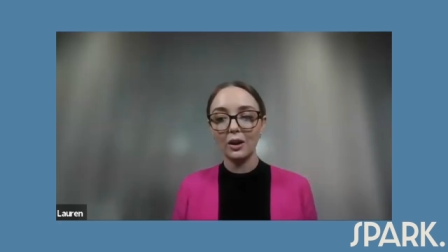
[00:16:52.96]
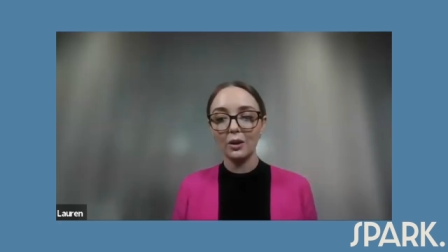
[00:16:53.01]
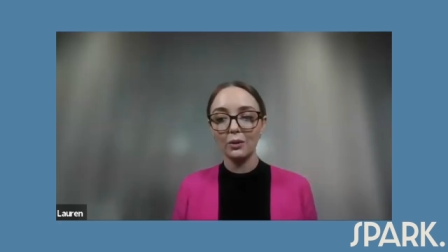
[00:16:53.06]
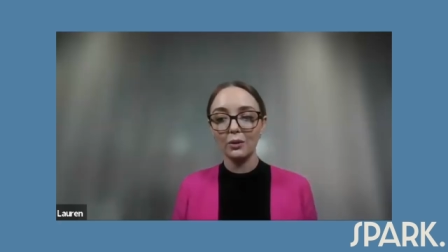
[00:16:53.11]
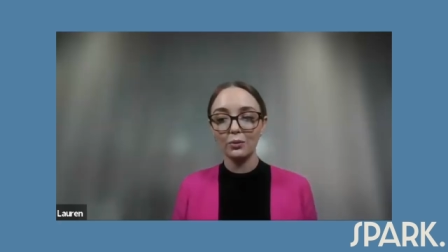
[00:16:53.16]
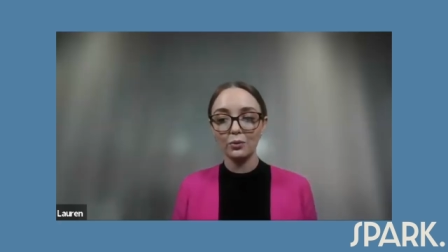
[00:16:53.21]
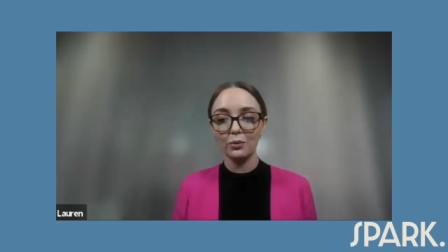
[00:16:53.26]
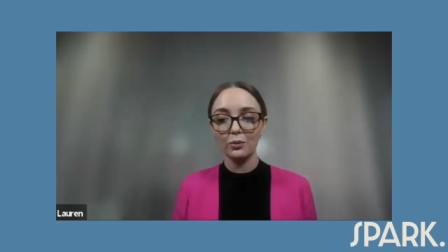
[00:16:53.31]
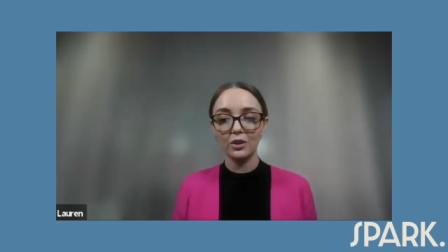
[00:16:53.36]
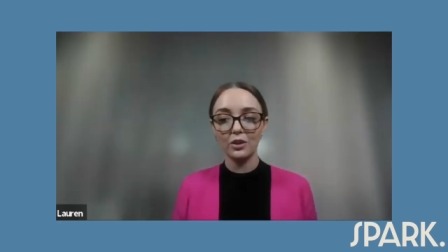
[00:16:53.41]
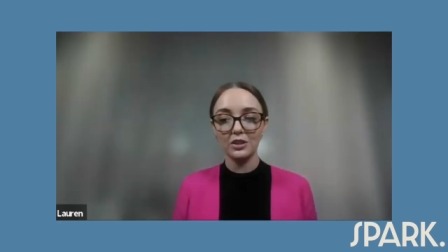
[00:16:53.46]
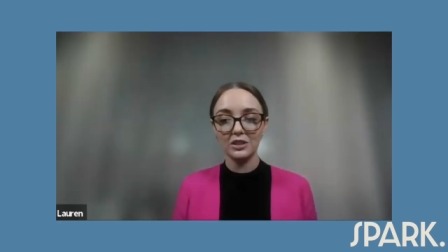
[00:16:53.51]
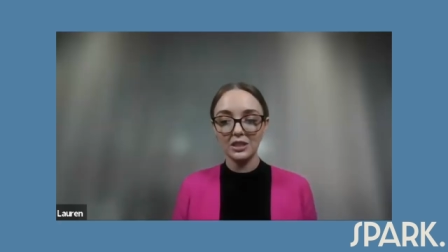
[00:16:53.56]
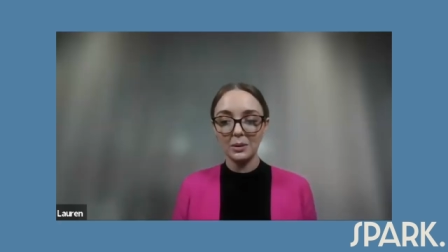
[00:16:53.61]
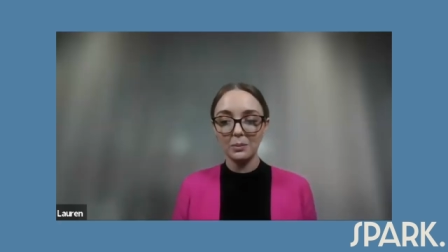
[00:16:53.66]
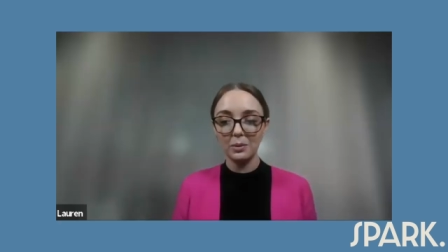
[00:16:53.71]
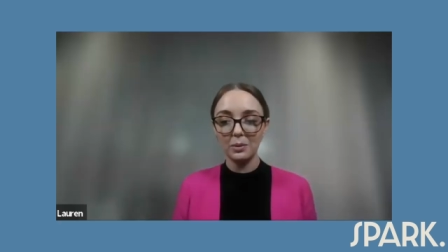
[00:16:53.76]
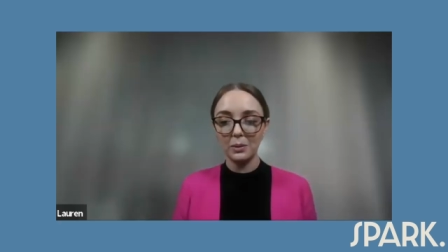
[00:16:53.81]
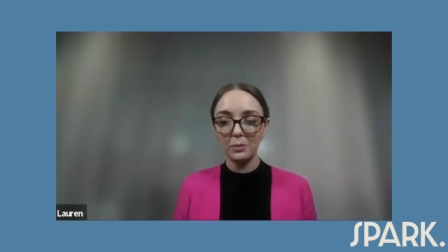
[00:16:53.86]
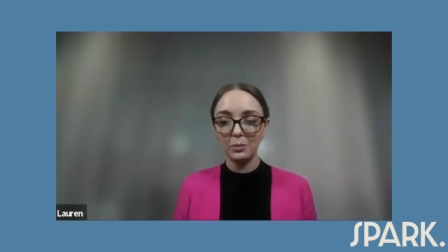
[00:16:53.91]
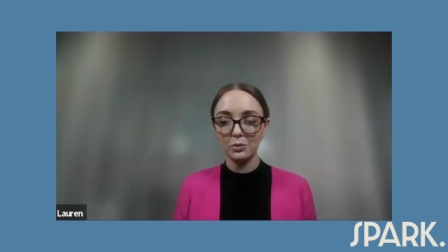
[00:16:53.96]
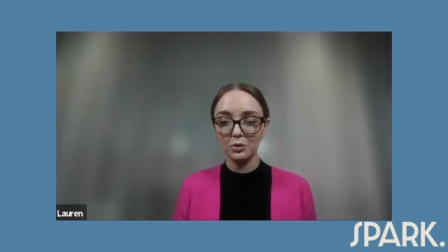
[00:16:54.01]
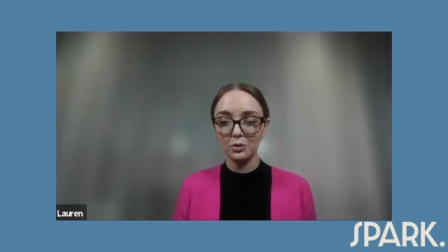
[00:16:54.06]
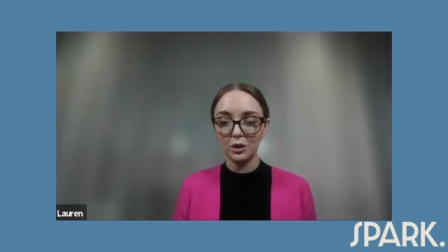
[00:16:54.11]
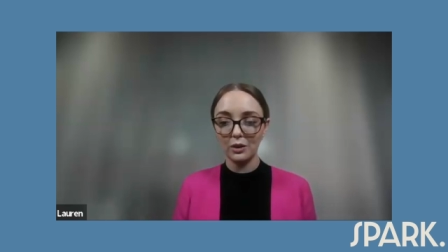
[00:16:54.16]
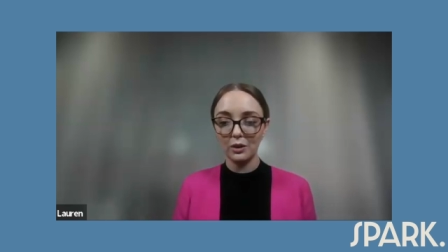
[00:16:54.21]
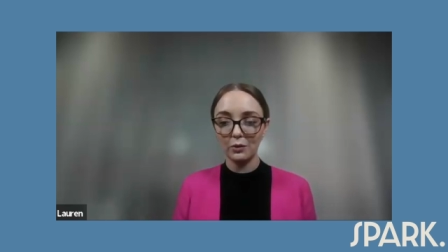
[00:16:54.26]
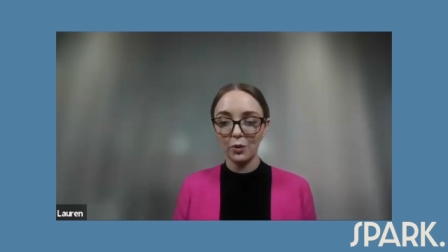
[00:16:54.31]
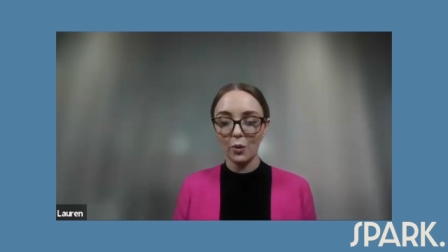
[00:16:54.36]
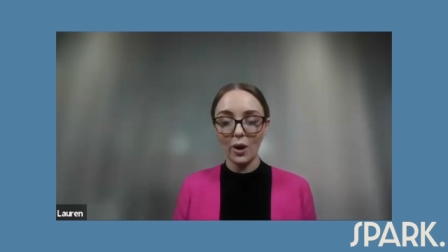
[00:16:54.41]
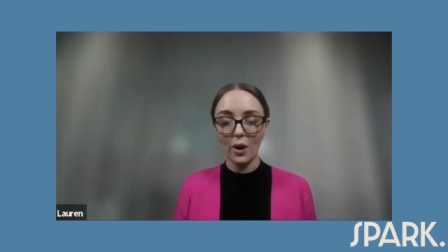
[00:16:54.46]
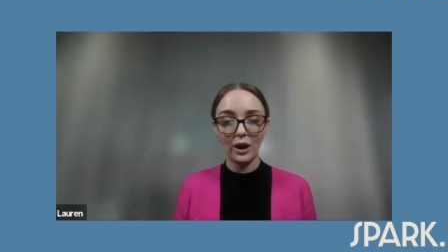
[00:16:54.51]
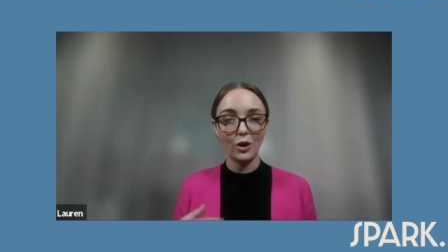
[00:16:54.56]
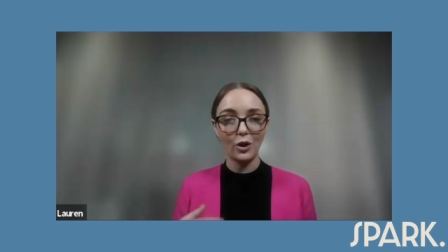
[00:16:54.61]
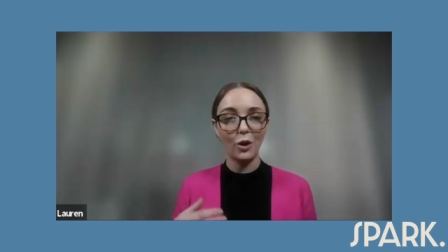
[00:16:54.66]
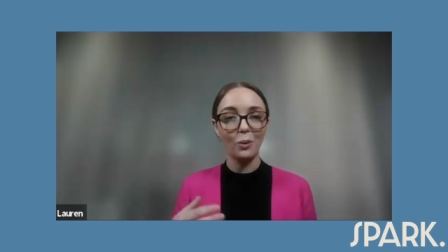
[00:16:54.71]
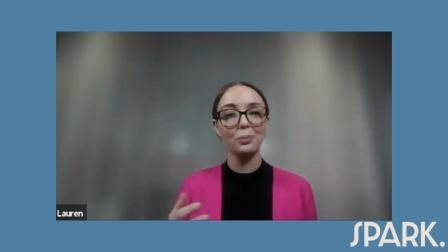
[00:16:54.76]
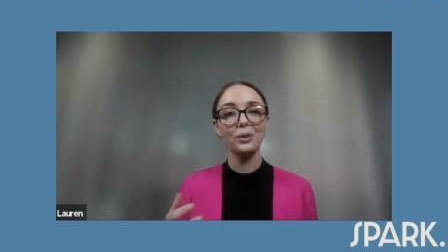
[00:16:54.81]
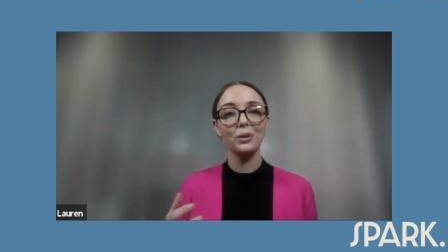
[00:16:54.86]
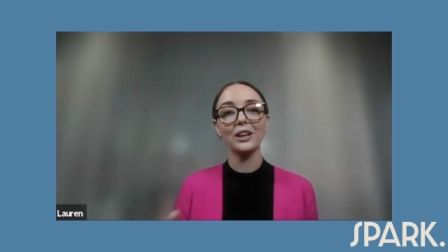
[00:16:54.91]
have, because some people do have quite
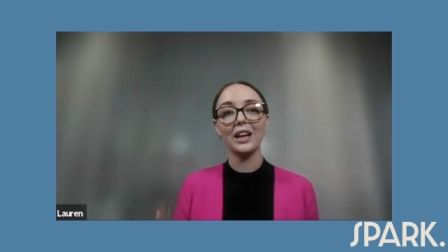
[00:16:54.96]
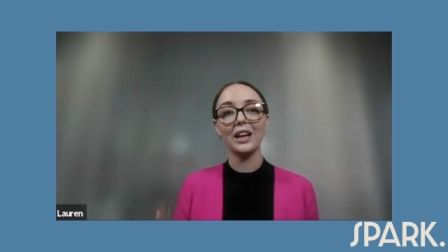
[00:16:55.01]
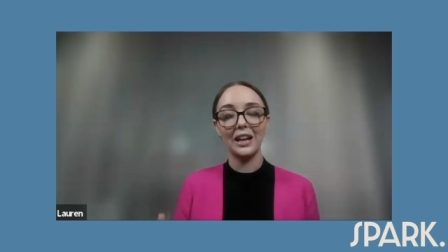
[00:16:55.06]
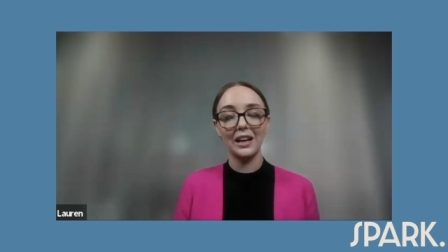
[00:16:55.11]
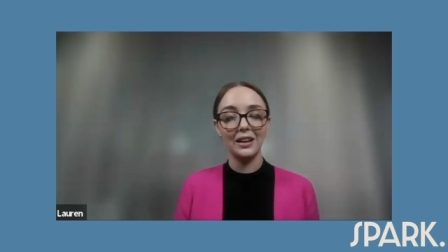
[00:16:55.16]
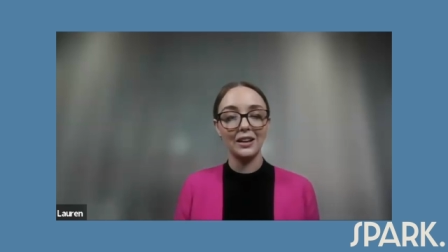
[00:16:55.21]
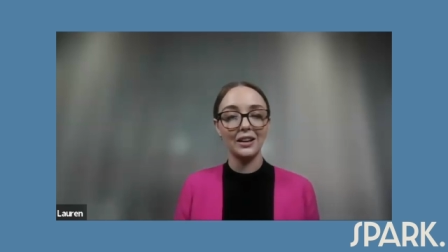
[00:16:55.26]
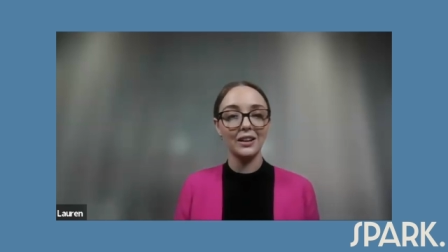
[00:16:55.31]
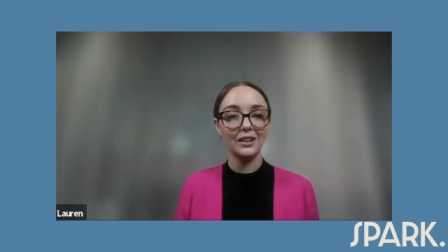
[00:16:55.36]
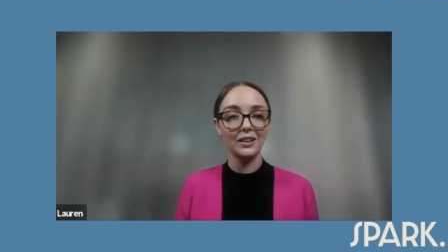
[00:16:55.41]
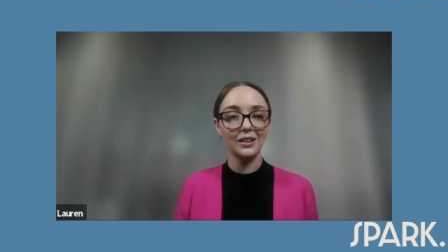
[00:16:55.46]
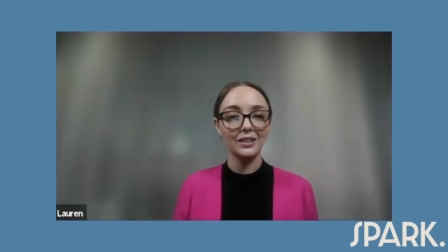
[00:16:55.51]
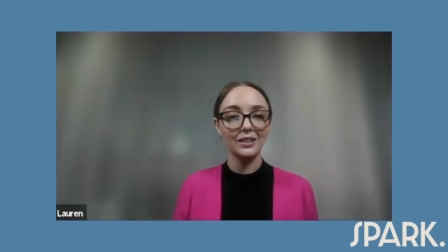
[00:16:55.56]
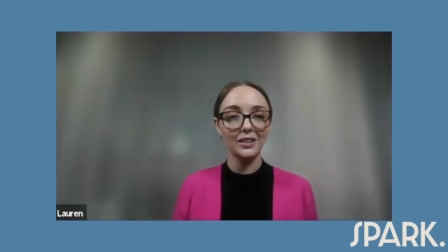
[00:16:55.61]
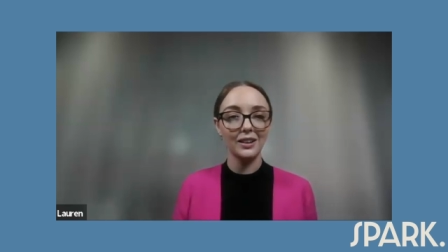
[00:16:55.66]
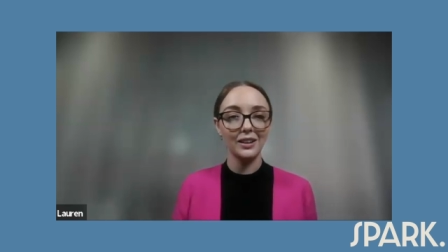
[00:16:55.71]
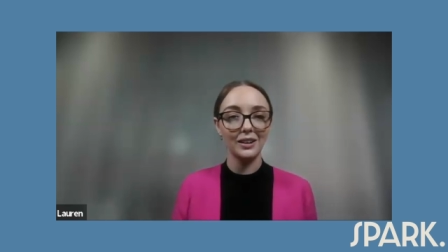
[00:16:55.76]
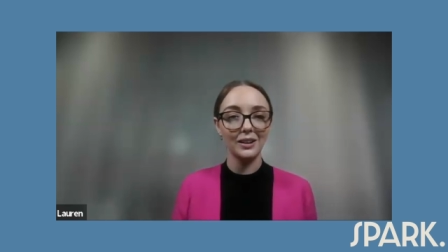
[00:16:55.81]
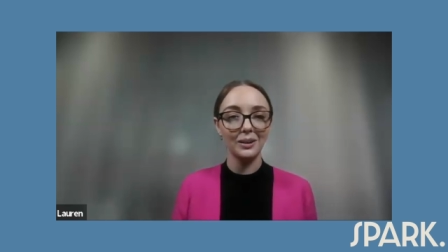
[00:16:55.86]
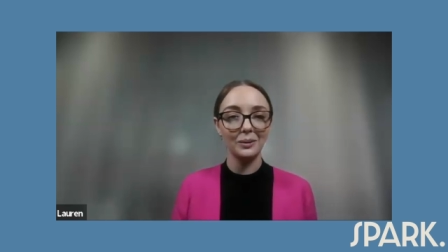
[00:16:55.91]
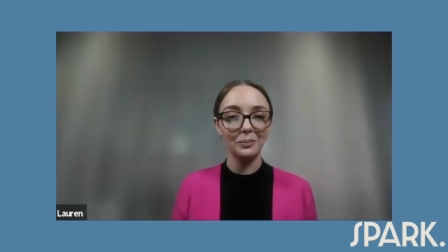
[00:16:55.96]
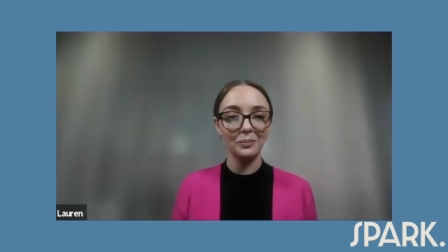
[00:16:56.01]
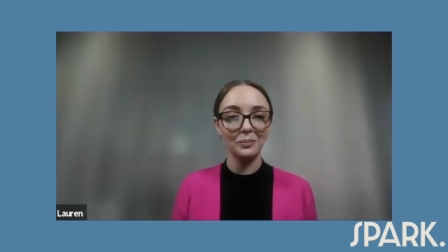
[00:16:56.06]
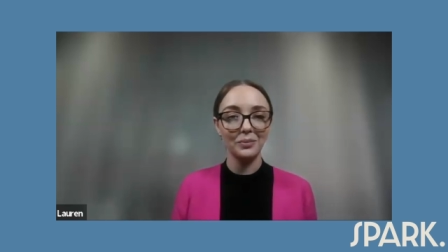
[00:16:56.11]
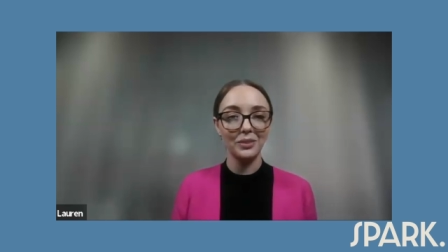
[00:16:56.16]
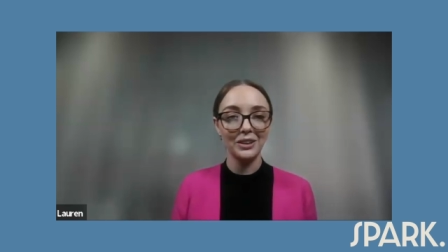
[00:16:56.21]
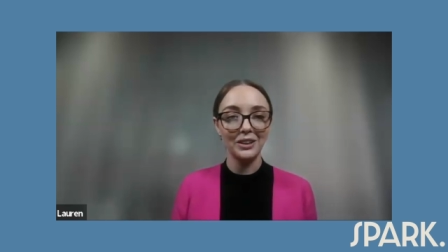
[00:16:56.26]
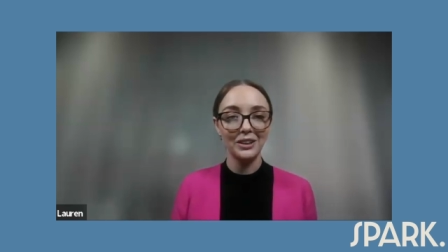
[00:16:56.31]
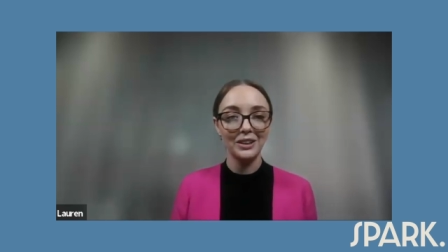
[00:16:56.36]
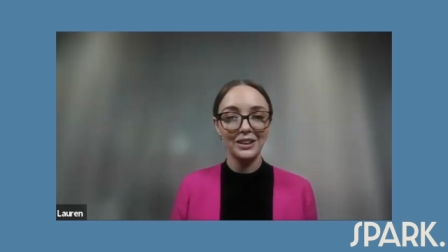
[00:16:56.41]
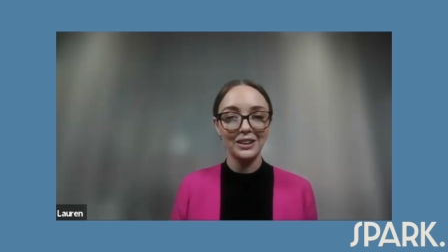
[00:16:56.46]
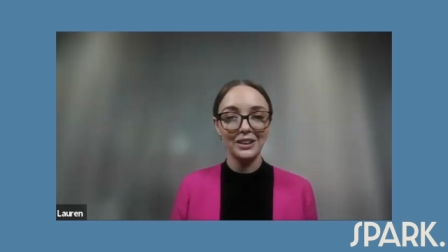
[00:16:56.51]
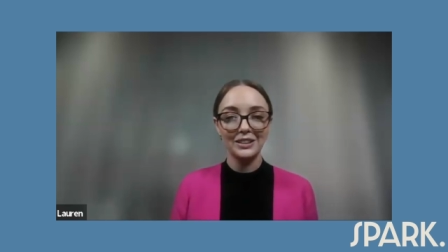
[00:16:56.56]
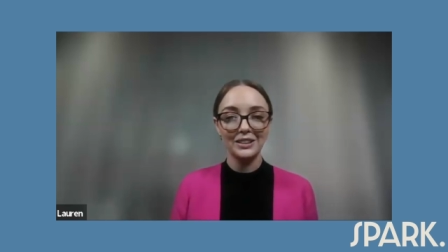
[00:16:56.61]
complicated um, mm.